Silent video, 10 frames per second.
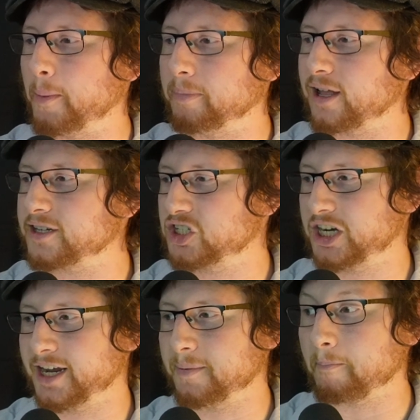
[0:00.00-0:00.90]

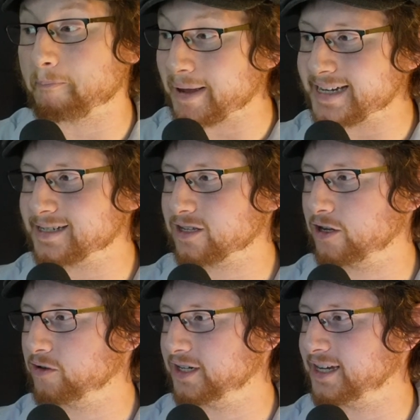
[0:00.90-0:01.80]
blockchain-based
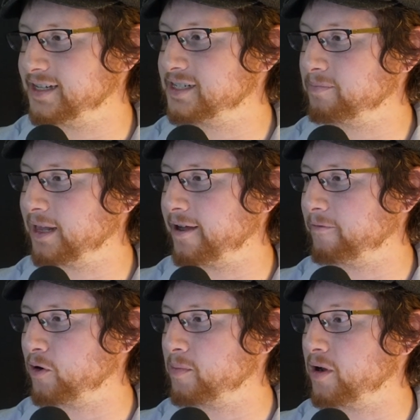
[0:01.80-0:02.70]
tokenized
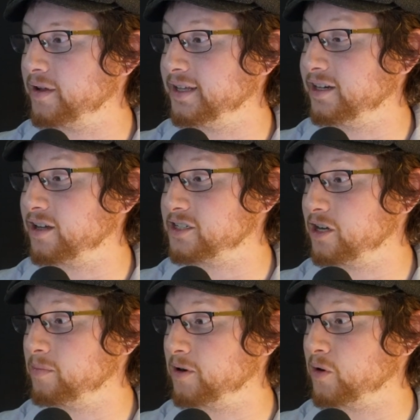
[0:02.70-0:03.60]
platform in
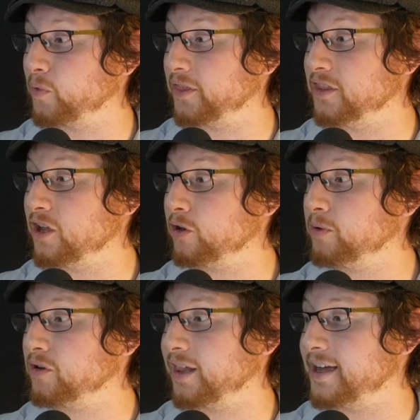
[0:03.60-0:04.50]
October with
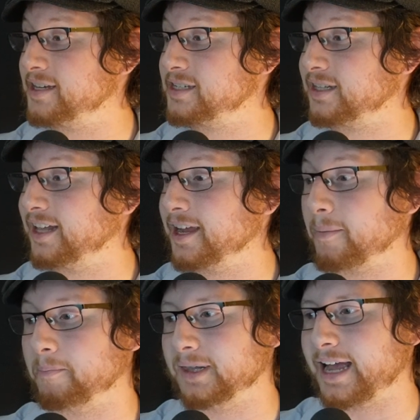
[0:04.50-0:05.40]
notable clients like
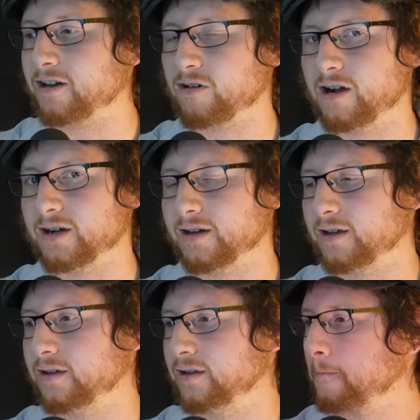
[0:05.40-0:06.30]
BlackRock.
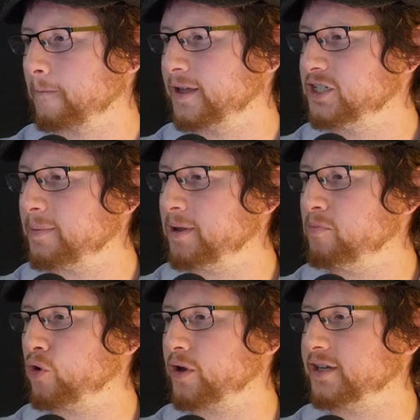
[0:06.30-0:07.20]
JP
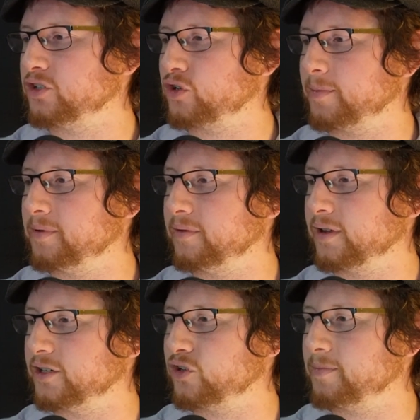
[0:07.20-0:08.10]
Morgan
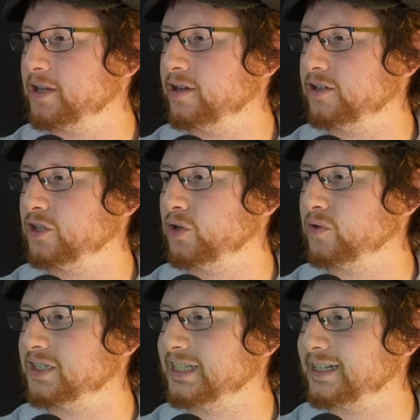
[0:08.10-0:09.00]
contributed to
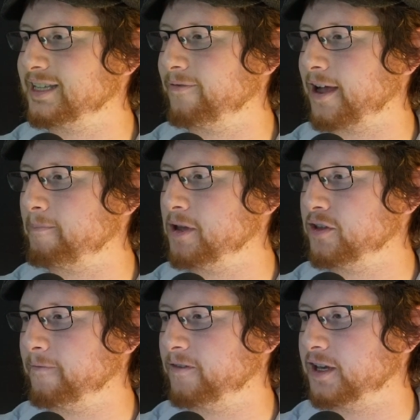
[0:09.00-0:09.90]
$65
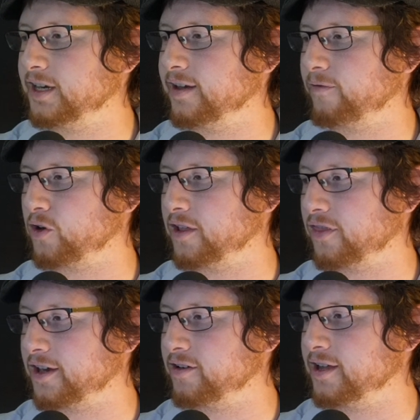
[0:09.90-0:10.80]
million funding for
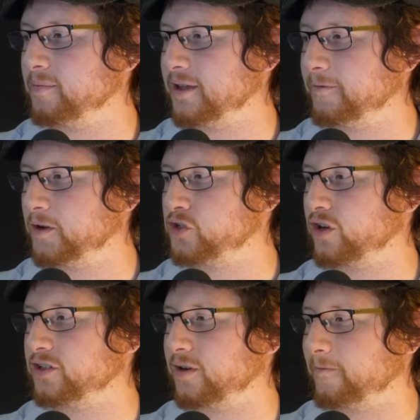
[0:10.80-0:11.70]
Ethereum
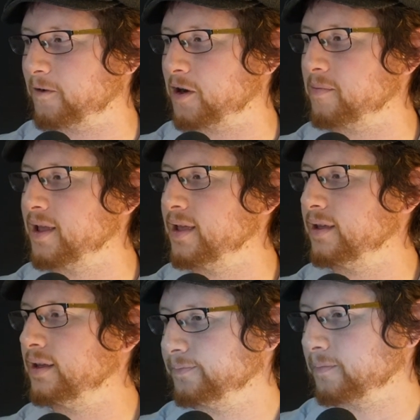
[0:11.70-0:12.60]
infrastructure firm
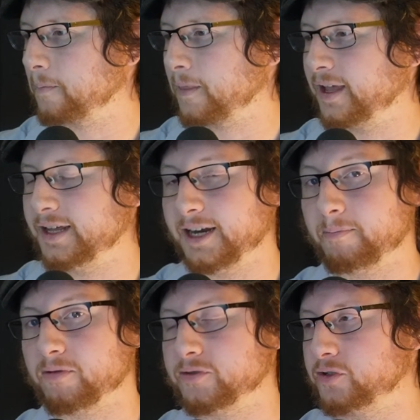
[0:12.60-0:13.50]
in
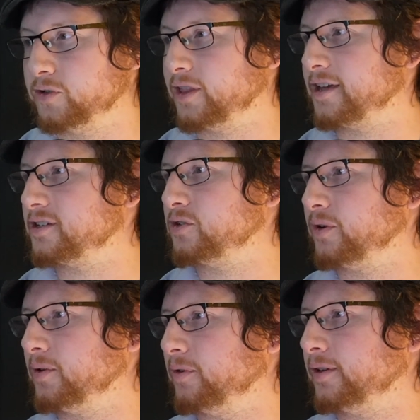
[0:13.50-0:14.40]
April
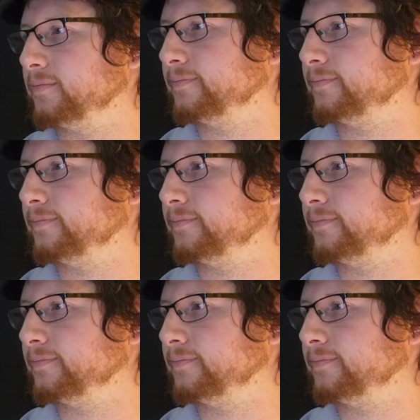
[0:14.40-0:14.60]
2021.